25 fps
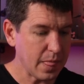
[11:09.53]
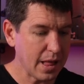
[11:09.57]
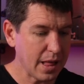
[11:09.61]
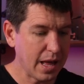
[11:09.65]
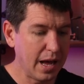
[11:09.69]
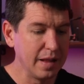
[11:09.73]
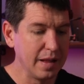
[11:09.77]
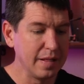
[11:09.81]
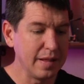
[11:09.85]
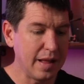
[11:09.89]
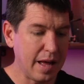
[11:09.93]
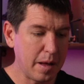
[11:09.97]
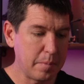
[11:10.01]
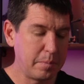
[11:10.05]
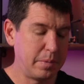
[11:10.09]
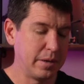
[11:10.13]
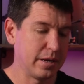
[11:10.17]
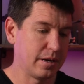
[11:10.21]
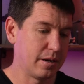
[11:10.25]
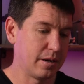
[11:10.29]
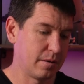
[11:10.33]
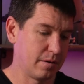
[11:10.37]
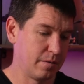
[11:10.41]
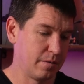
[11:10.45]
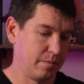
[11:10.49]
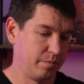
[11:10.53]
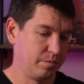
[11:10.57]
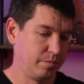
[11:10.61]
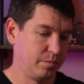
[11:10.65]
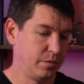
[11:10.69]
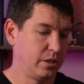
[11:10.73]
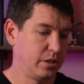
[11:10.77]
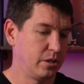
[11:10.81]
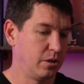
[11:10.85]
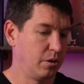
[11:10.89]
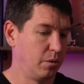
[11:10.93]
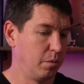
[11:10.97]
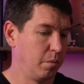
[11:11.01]
A lot bigger,
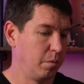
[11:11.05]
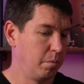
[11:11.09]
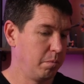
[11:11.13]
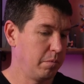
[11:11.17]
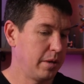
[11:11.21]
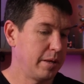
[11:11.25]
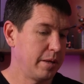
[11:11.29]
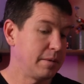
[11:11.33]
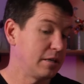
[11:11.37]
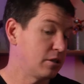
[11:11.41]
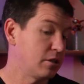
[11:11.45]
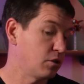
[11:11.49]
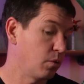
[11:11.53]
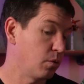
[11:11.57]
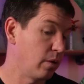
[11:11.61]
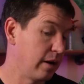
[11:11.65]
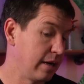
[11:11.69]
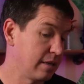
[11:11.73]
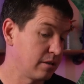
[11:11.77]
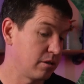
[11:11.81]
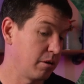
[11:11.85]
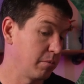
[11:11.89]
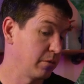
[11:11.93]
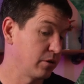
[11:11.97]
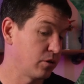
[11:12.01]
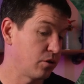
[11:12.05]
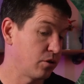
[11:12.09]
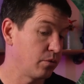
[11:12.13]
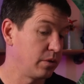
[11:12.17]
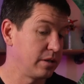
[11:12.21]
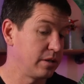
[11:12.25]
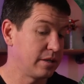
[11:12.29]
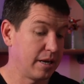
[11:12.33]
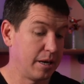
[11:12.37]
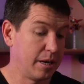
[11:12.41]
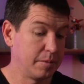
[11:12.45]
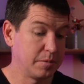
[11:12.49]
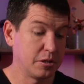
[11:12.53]
maybe twice, almost 3
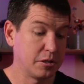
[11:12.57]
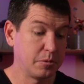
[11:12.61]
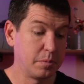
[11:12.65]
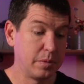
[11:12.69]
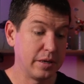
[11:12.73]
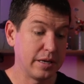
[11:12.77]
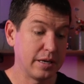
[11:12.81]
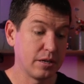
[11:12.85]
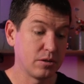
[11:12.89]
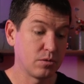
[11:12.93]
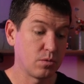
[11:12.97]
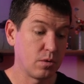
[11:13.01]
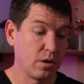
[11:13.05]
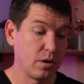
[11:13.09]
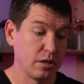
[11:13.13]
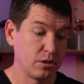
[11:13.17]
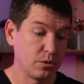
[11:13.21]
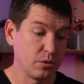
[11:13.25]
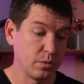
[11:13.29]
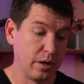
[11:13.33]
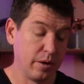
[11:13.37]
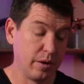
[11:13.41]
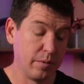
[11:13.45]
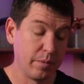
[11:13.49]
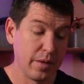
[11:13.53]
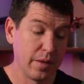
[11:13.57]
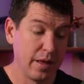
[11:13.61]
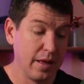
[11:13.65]
times as big as Roswell.